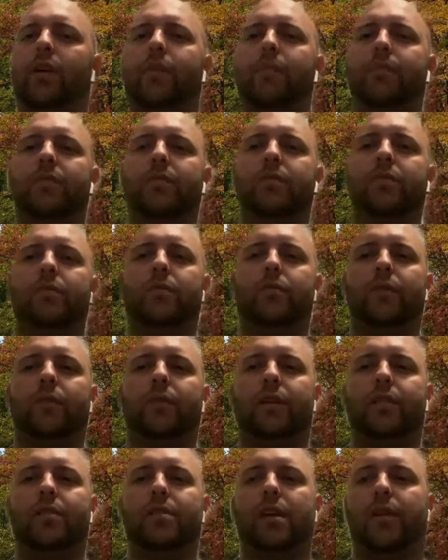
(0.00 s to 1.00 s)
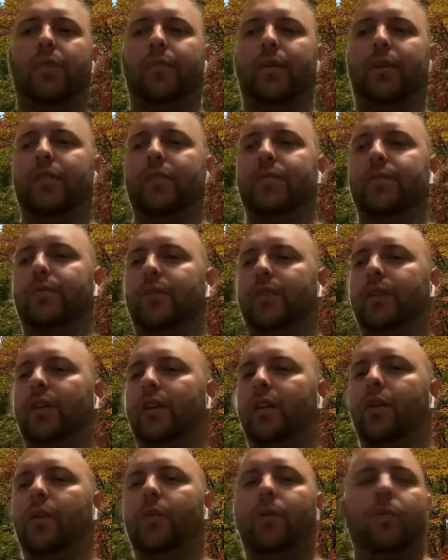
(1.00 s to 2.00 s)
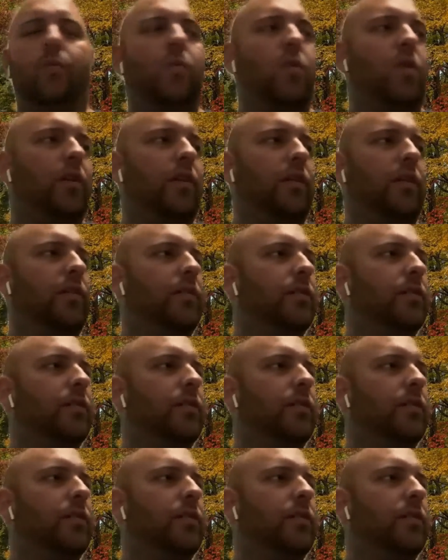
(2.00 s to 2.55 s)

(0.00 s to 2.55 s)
up to South Bend this weekend, 0-1.